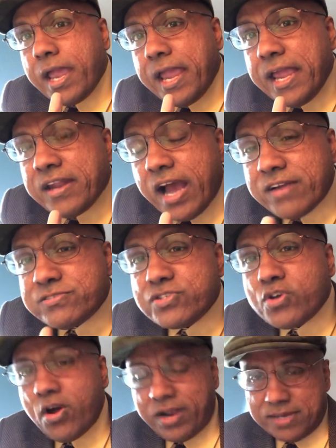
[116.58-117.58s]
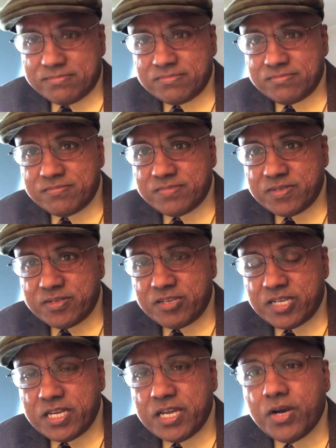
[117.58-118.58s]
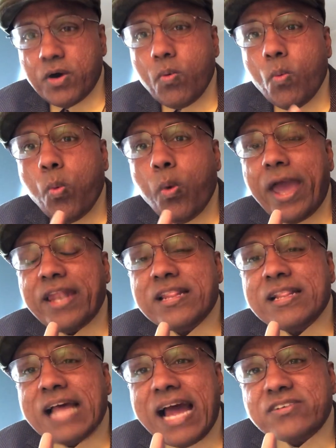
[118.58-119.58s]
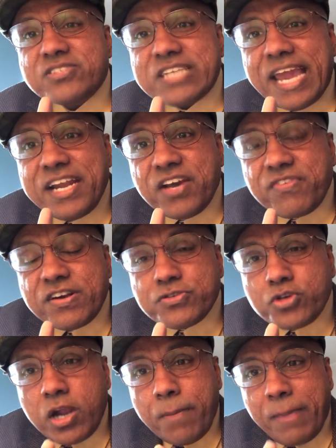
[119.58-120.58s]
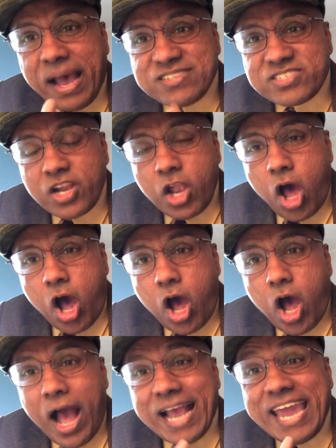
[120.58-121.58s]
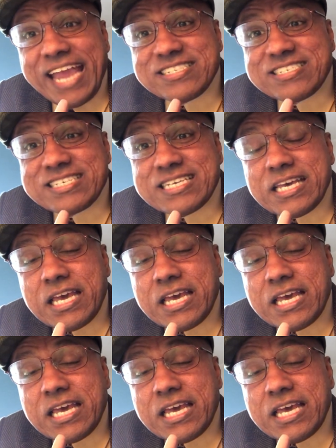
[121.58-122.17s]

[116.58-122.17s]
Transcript: in Arizona, when state of Arizona passed a law against